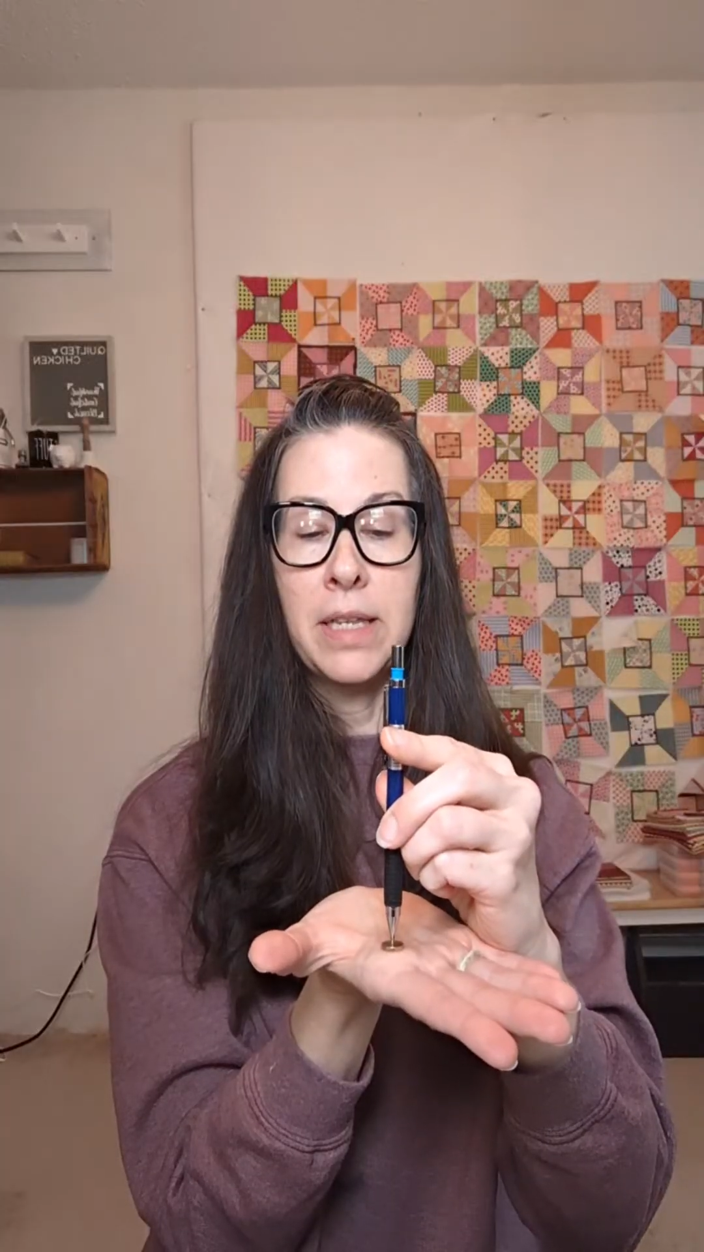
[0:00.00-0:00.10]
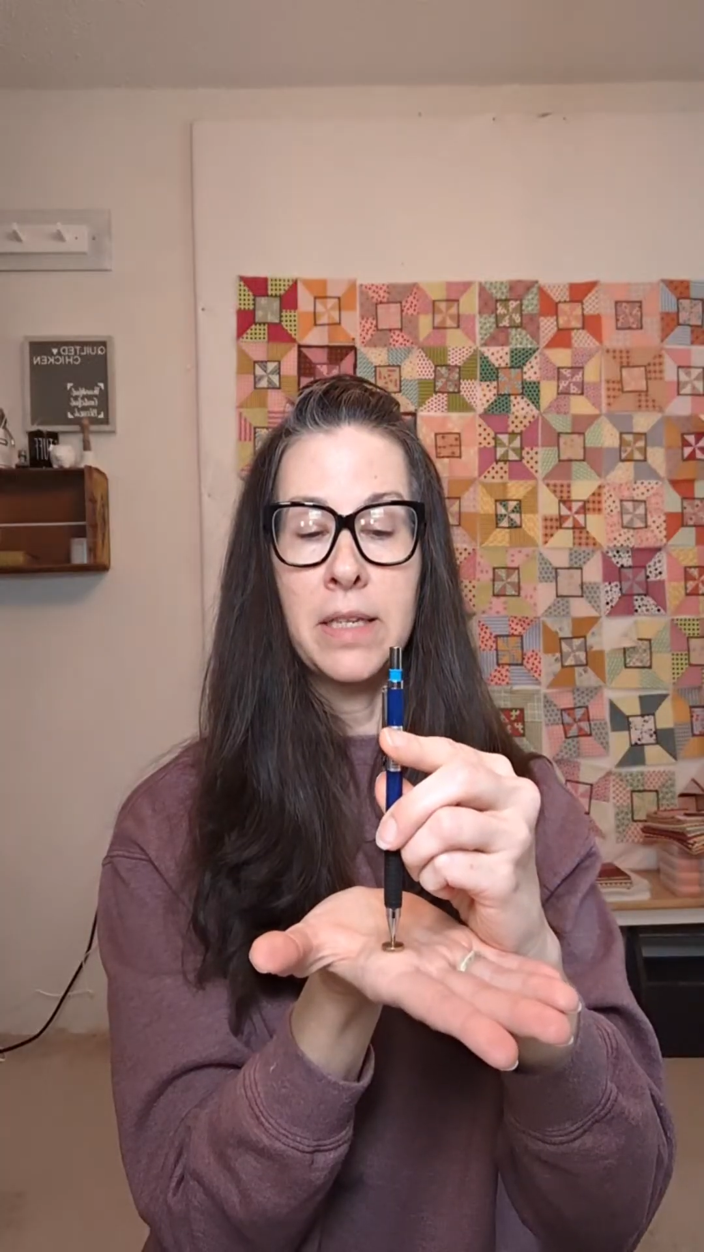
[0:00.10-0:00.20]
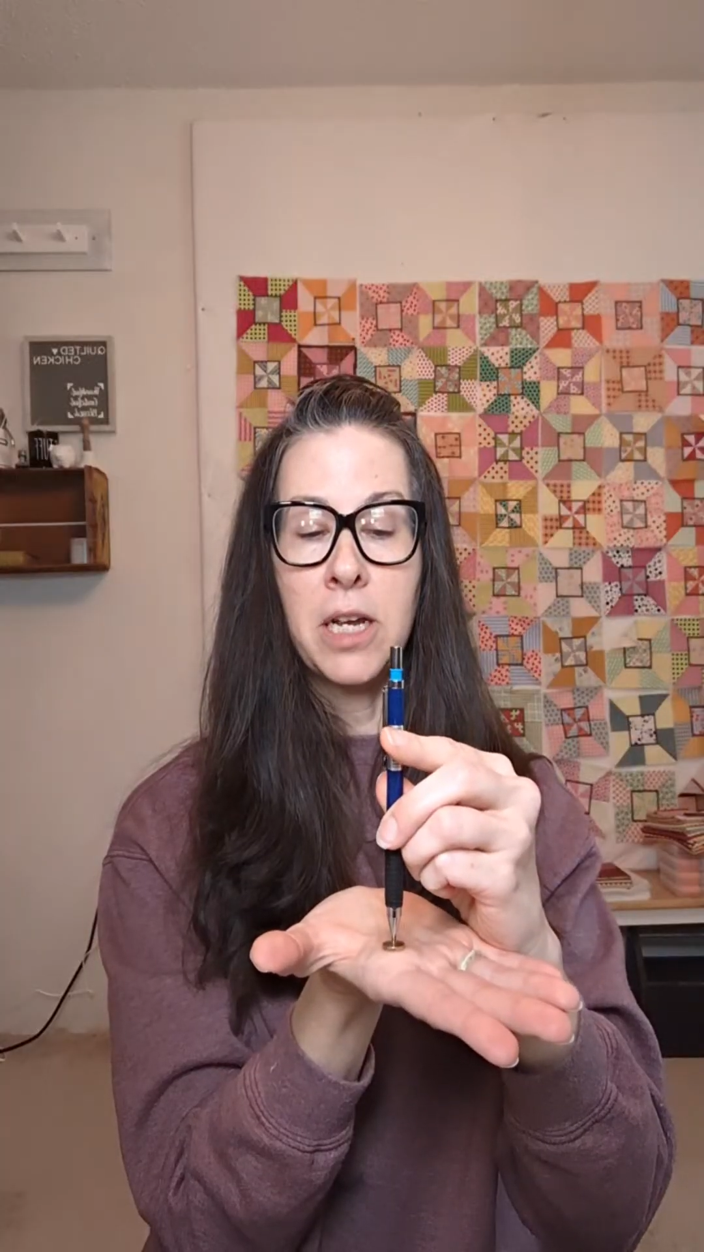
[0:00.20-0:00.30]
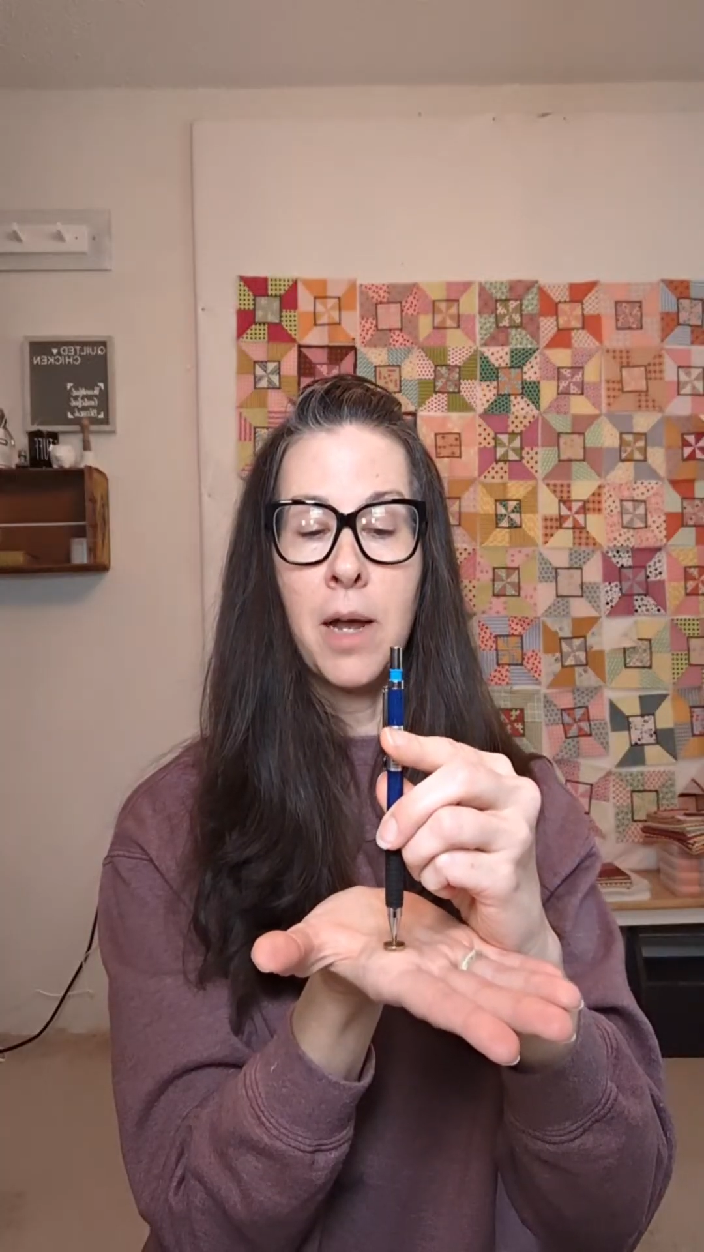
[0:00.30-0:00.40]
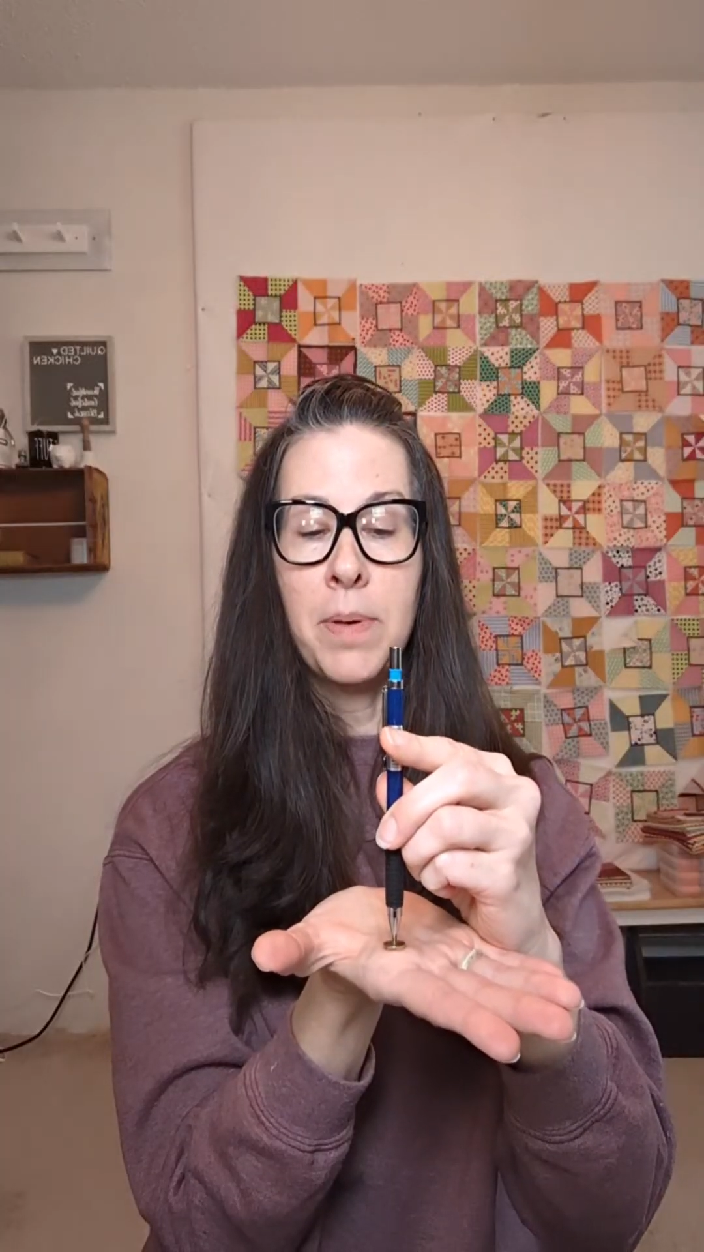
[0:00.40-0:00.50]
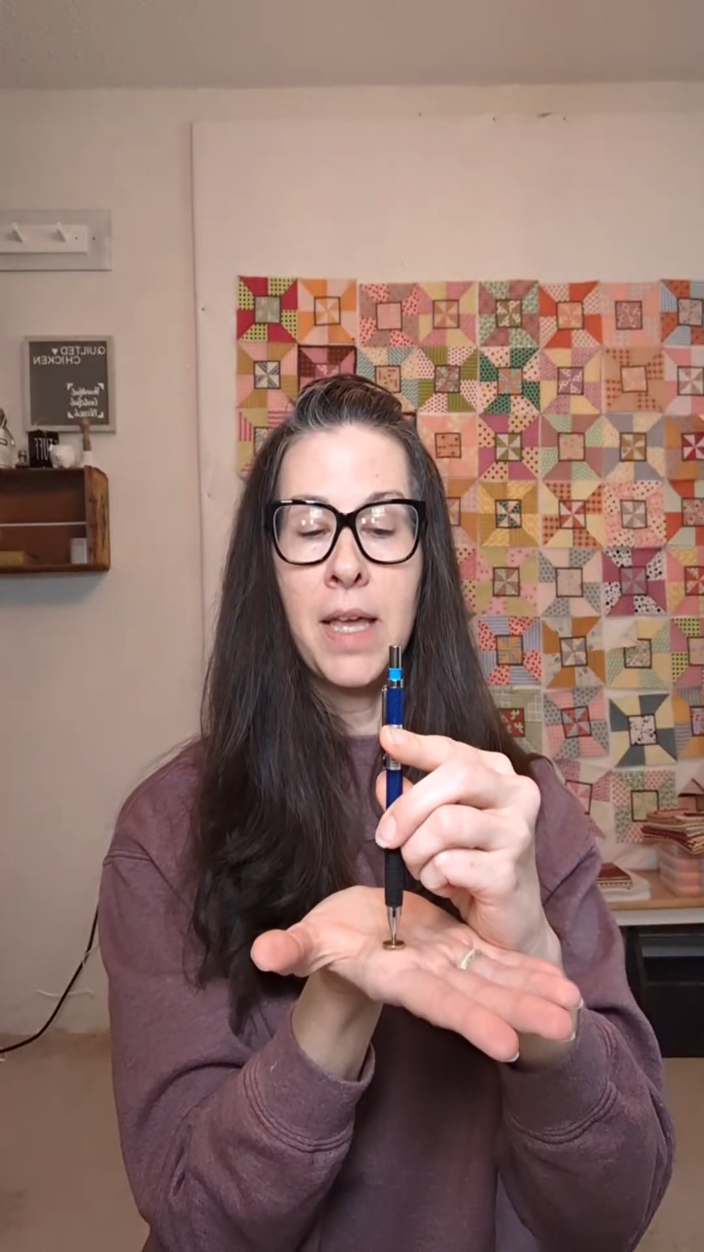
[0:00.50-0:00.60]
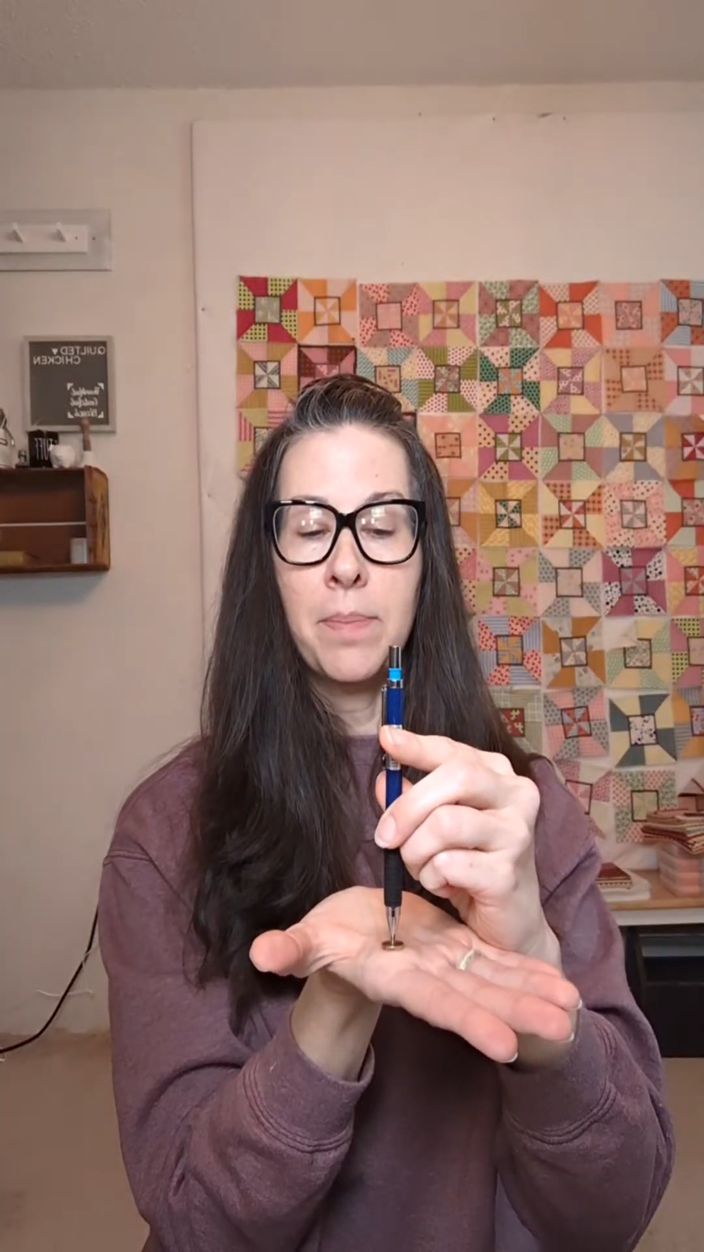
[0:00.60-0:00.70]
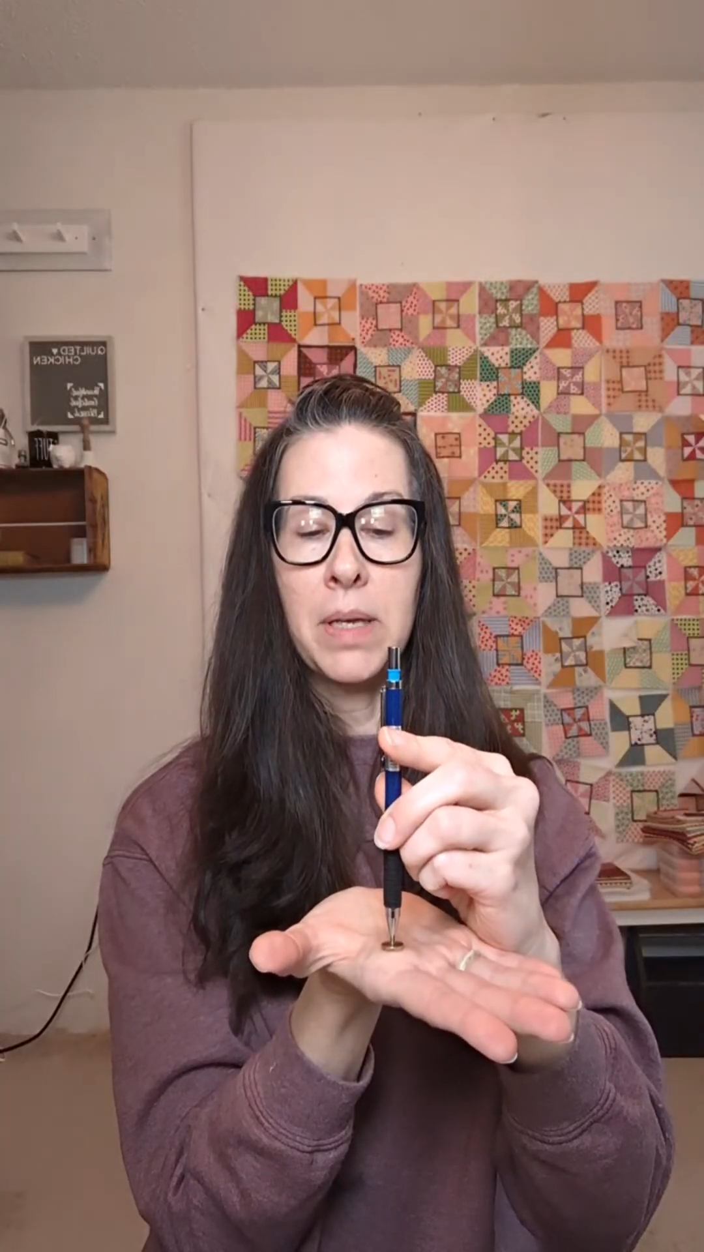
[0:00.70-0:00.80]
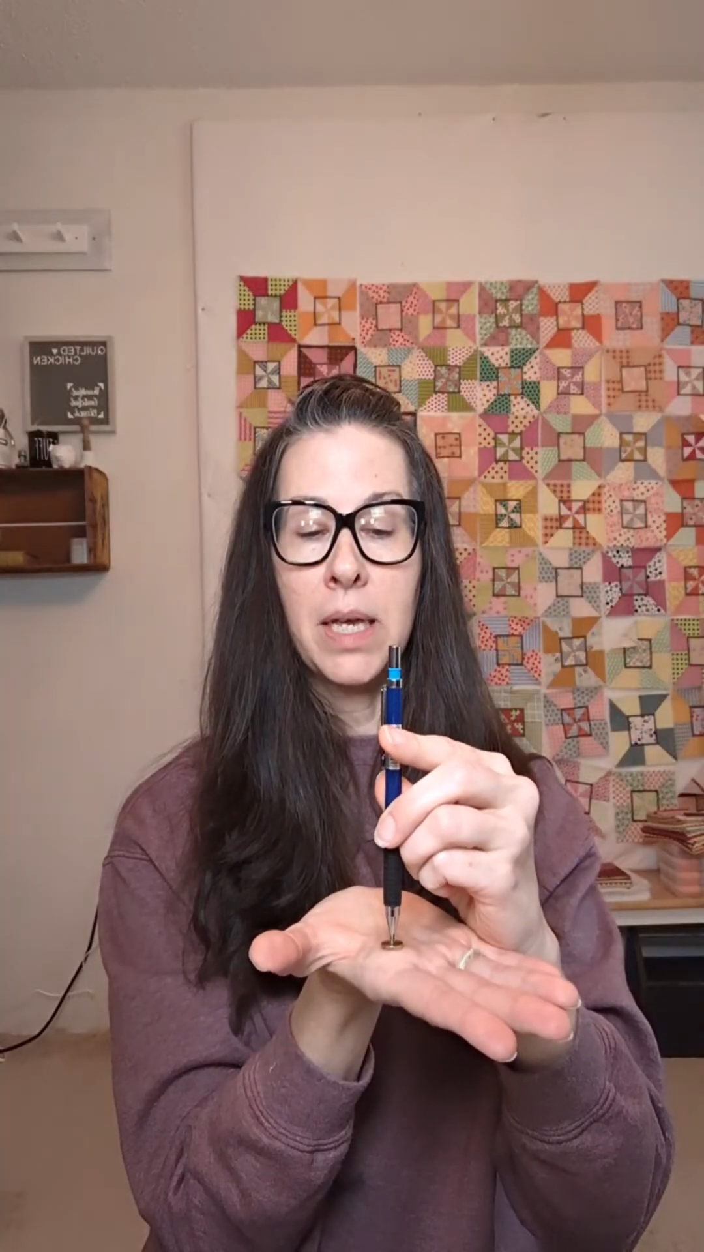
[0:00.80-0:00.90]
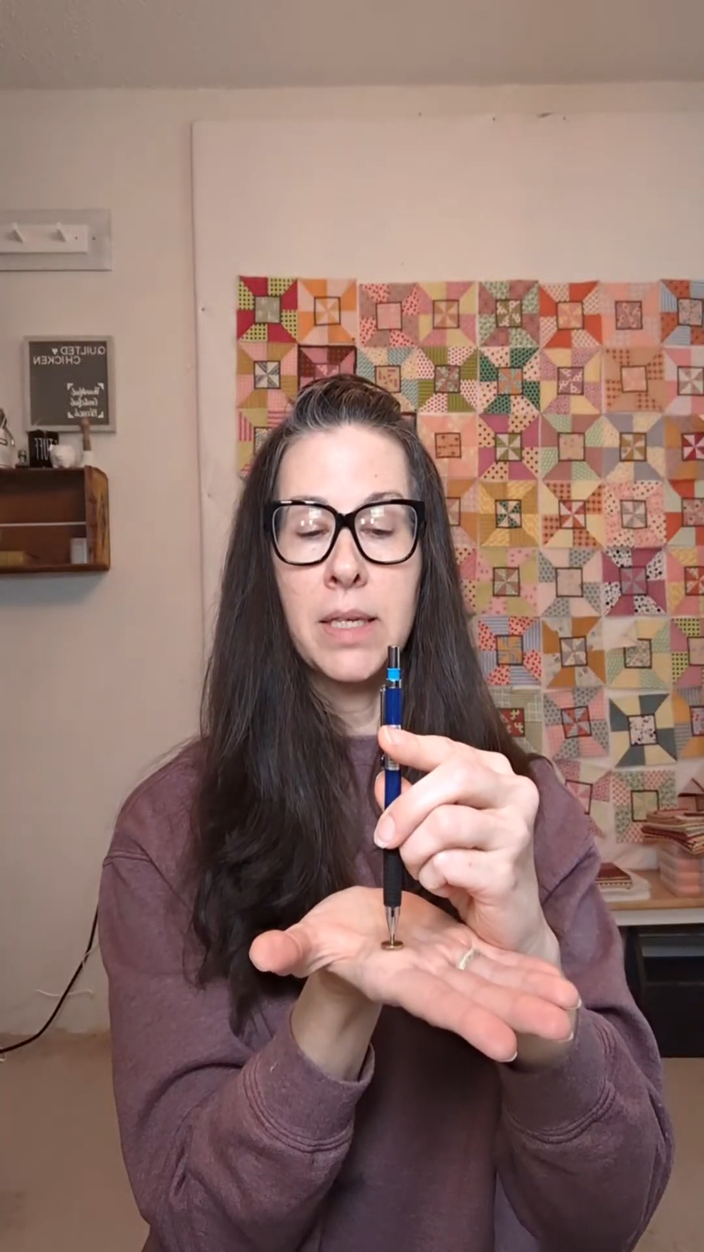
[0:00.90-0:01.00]
the top of that
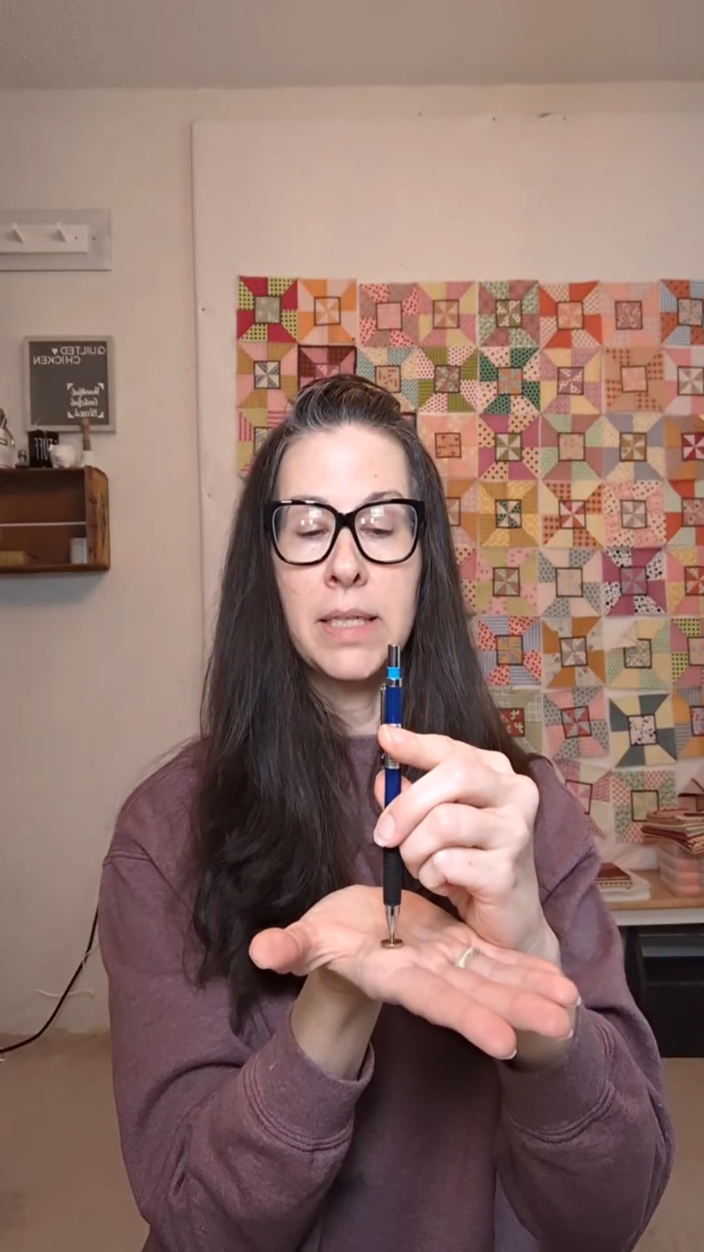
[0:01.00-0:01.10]
because